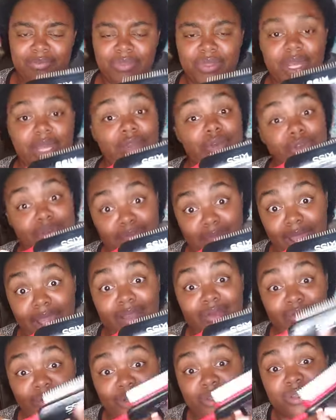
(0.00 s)
I know it's
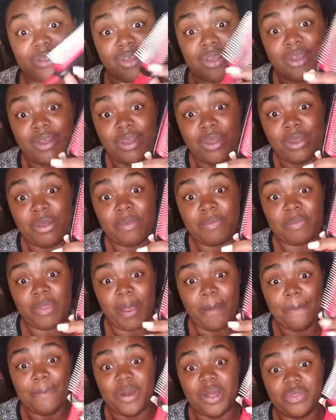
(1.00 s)
backwards,
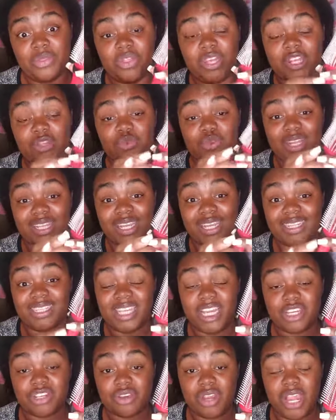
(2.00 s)
but this one has like a
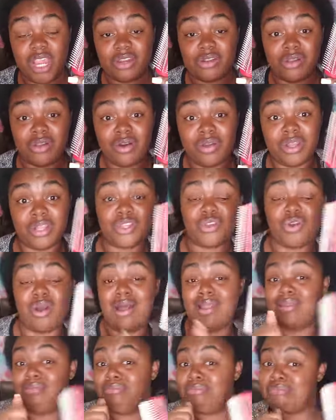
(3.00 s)
texture handle on it, so
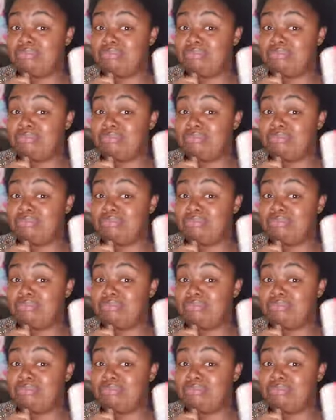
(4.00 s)
I'm